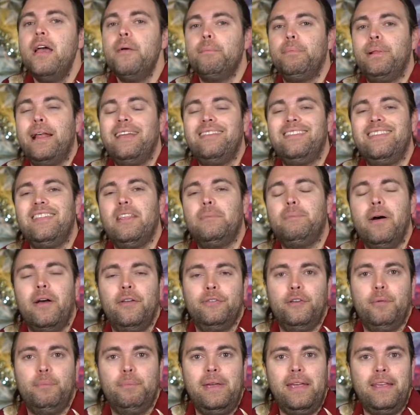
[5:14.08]
Placing the
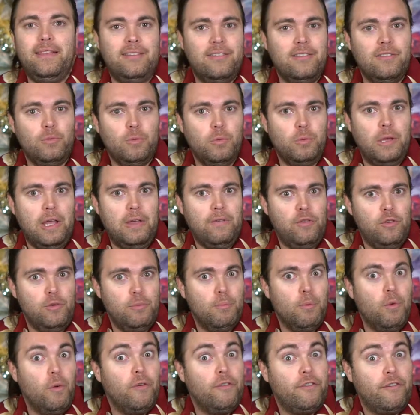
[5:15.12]
puzzle pieces will give you
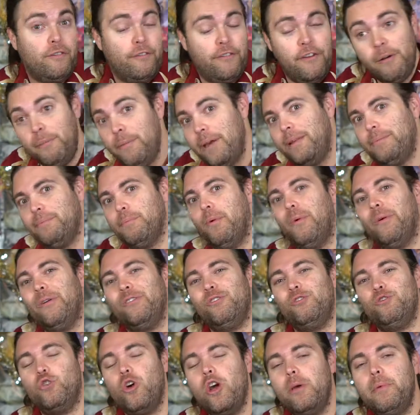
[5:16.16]
more fulfillment and more
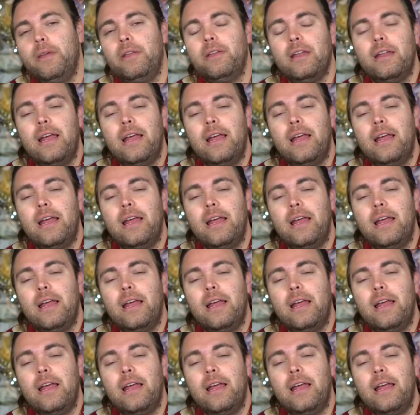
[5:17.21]
enjoyment,